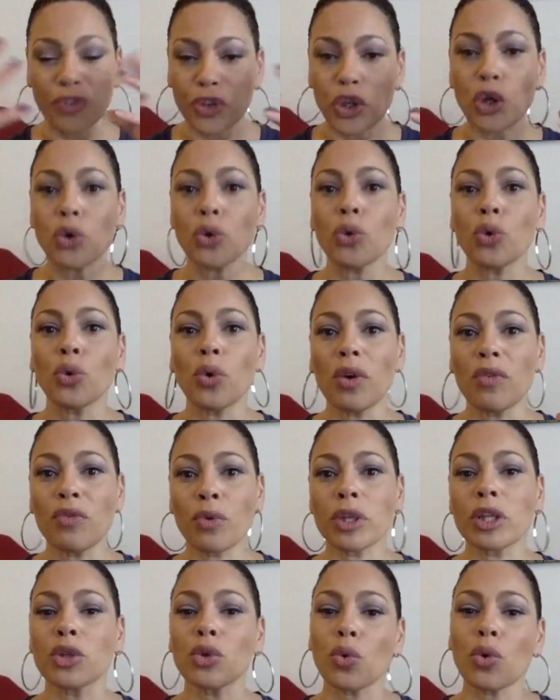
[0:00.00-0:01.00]

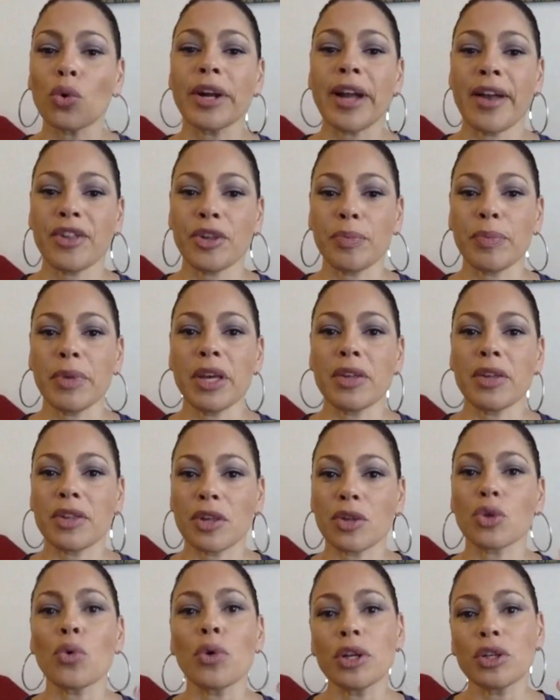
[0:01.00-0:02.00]
view of what an
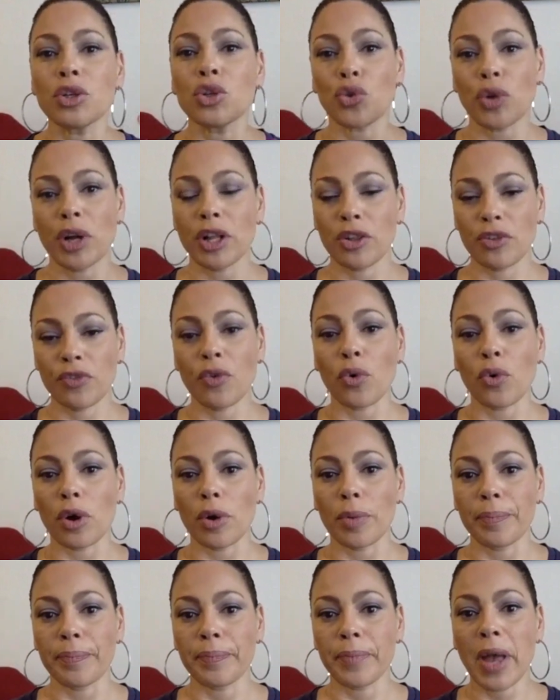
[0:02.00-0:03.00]
orgasm is going to
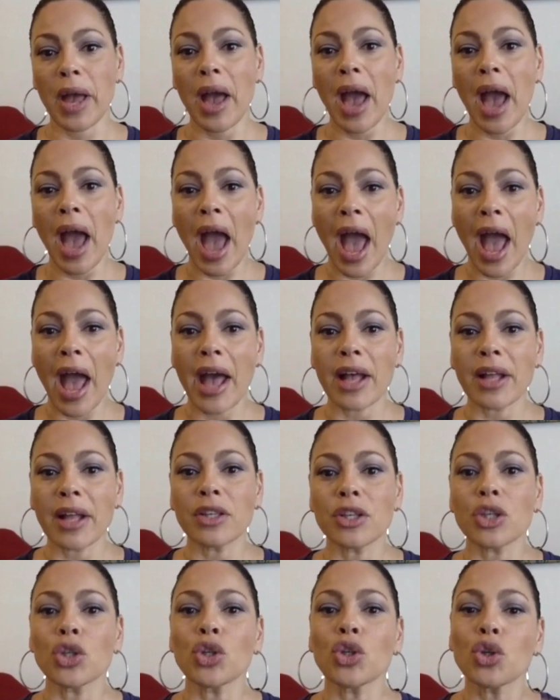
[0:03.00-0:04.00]
transform.
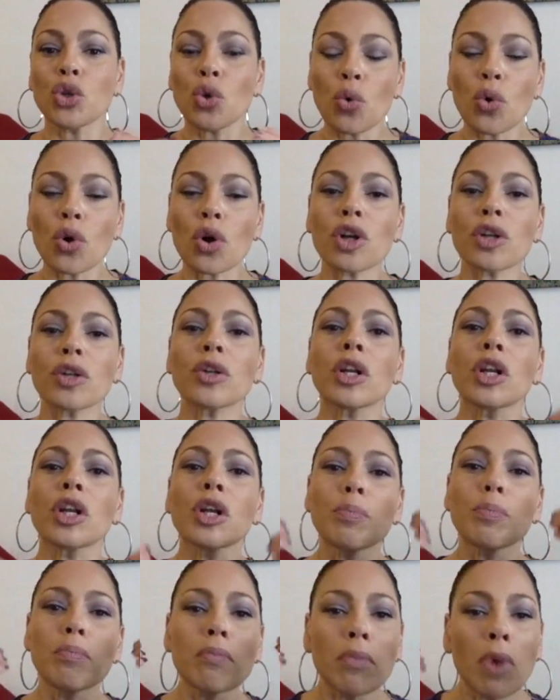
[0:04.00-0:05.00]
And
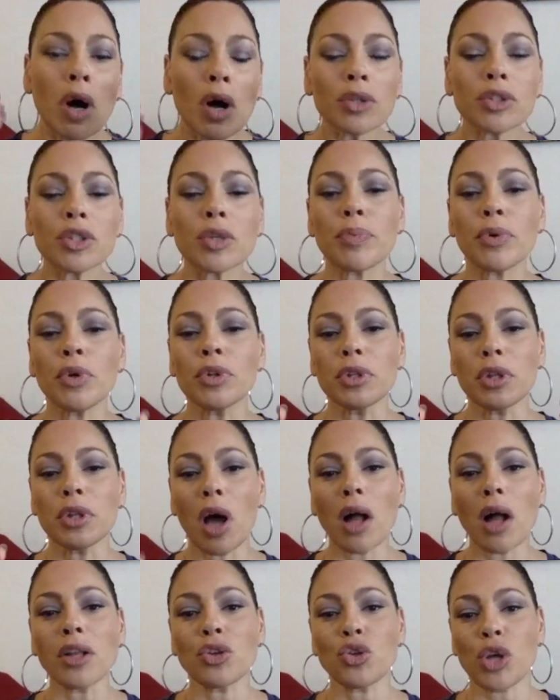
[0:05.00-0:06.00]
your
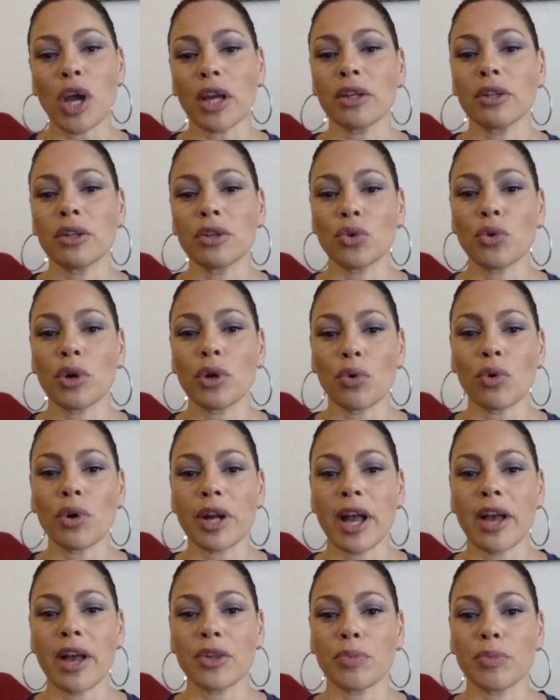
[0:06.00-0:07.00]
multiple
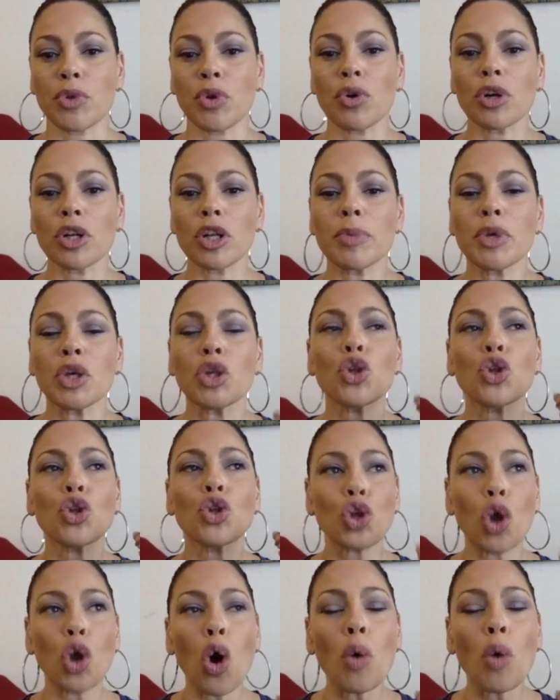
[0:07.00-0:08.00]
non-ejaculatory orgasms are going to
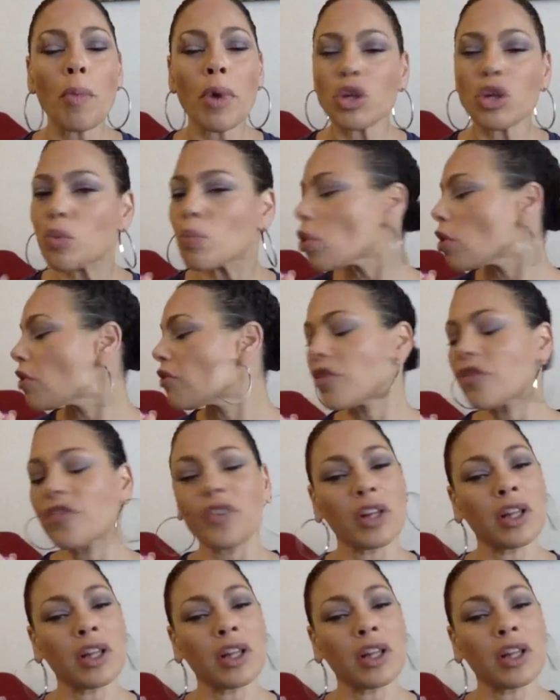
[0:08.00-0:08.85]
be so much more